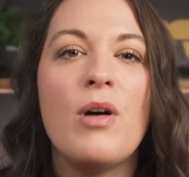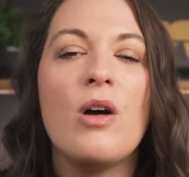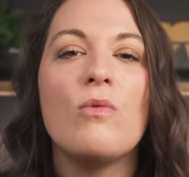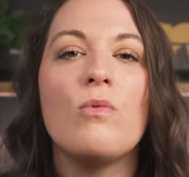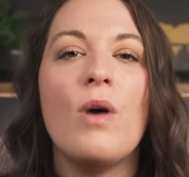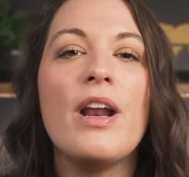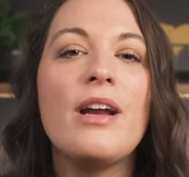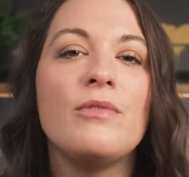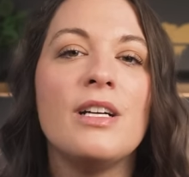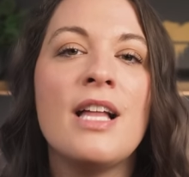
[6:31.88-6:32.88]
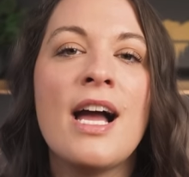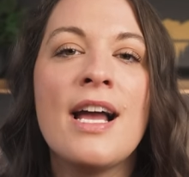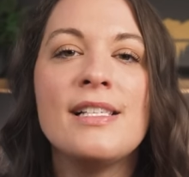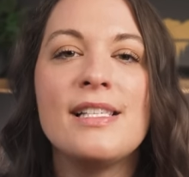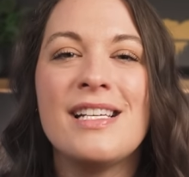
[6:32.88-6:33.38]
but what I
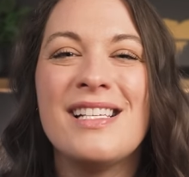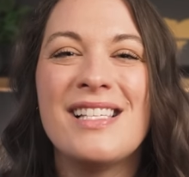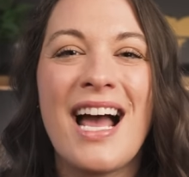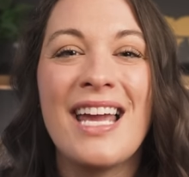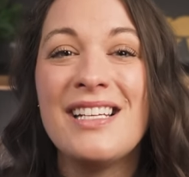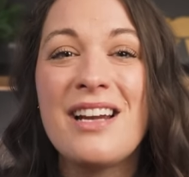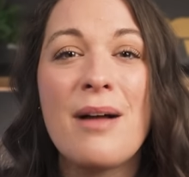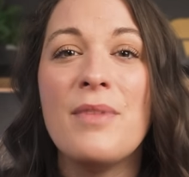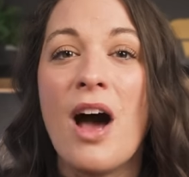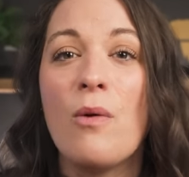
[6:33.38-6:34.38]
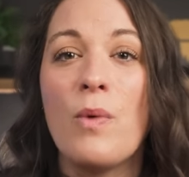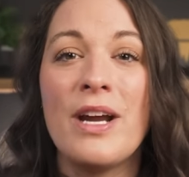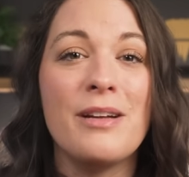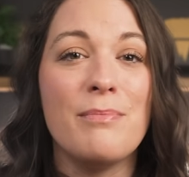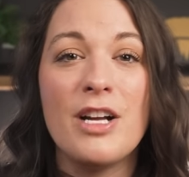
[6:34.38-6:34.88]
realized is I ended up not
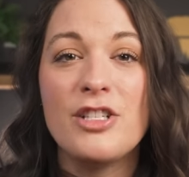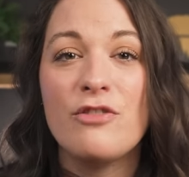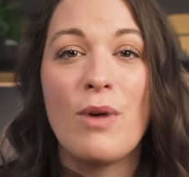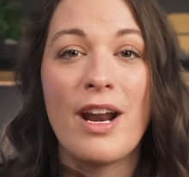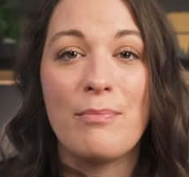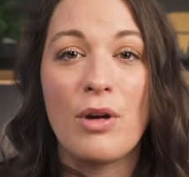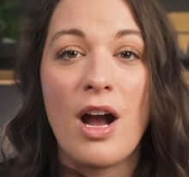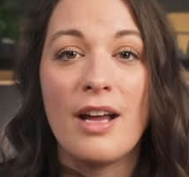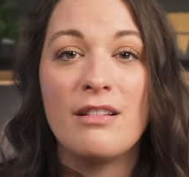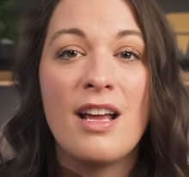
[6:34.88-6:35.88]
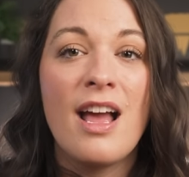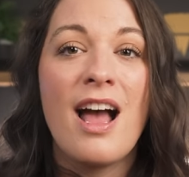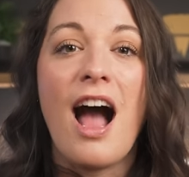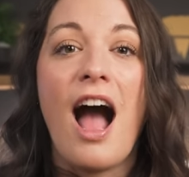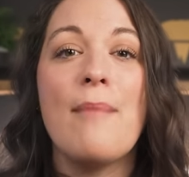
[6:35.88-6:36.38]
wearing much of what I brought.
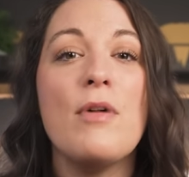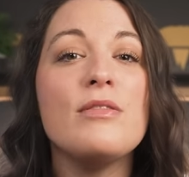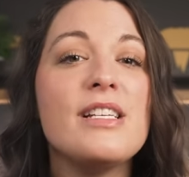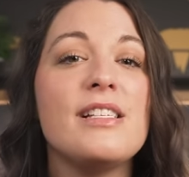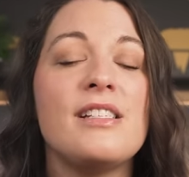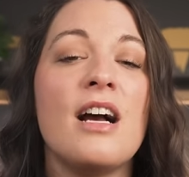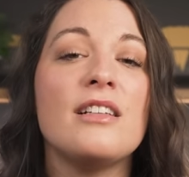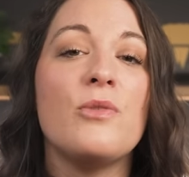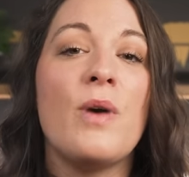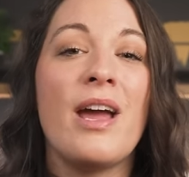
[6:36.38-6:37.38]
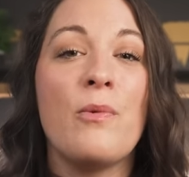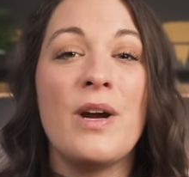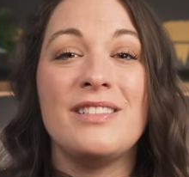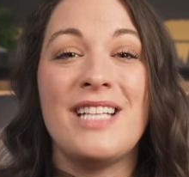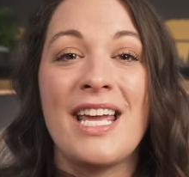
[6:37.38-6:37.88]
I mostly stuck to what I
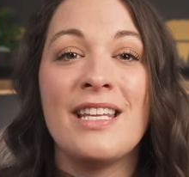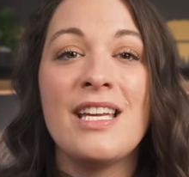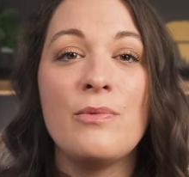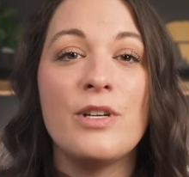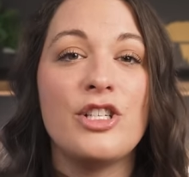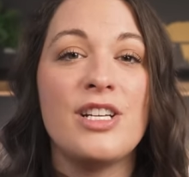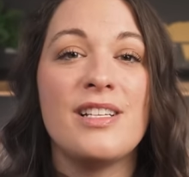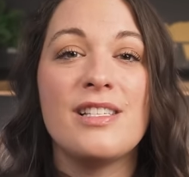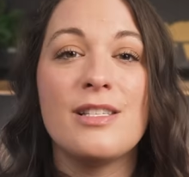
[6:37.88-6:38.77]
wear daily, which is